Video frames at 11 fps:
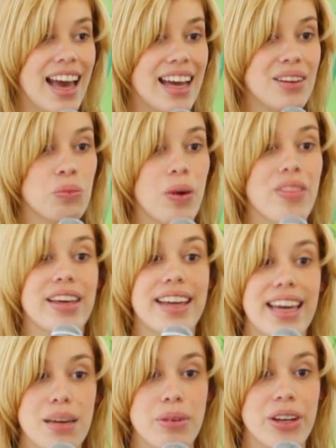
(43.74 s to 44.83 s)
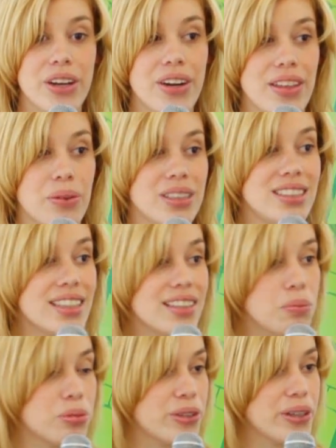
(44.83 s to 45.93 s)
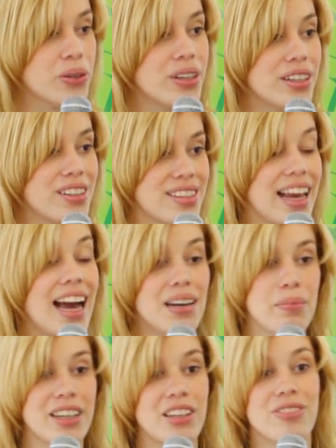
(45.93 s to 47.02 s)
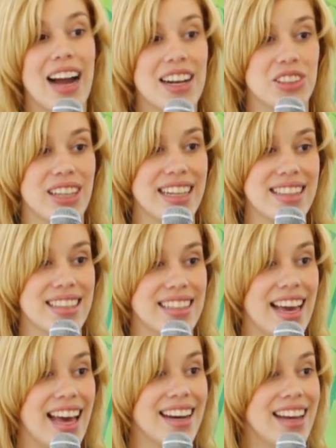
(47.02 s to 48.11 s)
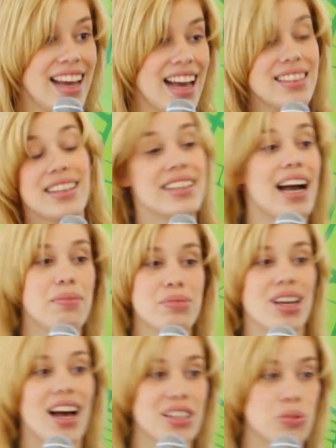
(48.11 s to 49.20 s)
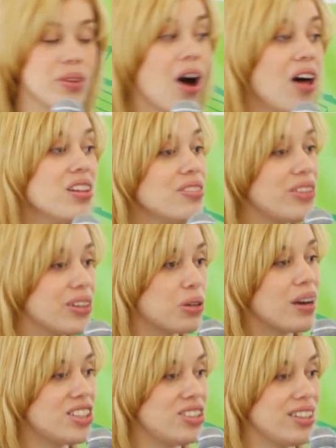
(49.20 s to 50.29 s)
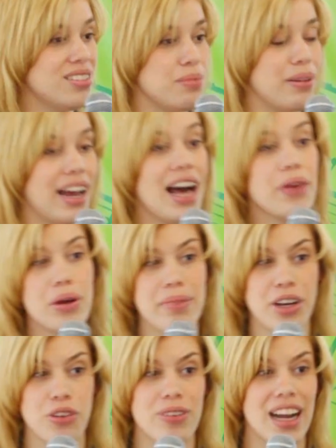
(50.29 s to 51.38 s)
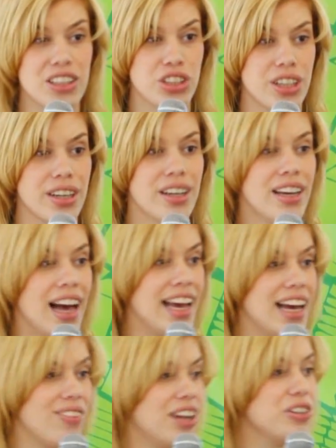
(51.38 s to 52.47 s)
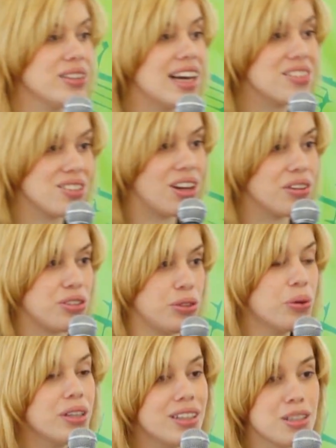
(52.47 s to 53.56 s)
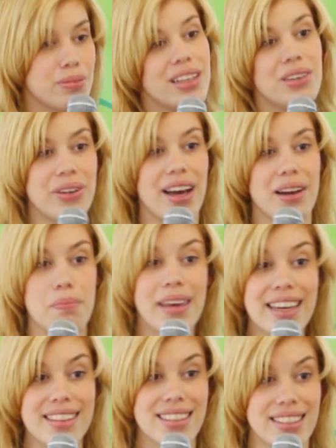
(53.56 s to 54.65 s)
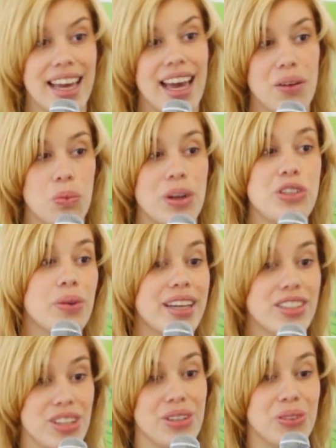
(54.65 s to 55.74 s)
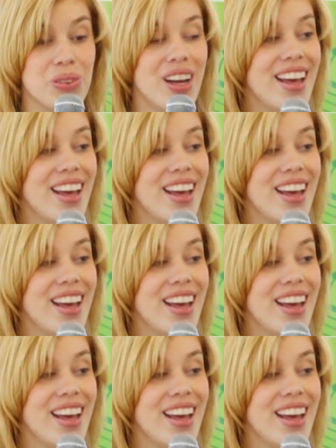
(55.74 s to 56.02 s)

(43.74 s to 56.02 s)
and when they came here, they were still in pre-orders, they hadn't manufactured anything yet, and they'd come to us with all of their questions about how do I manufacture, I have $100,000 in orders, but I don't know how to make this yet, what do I do?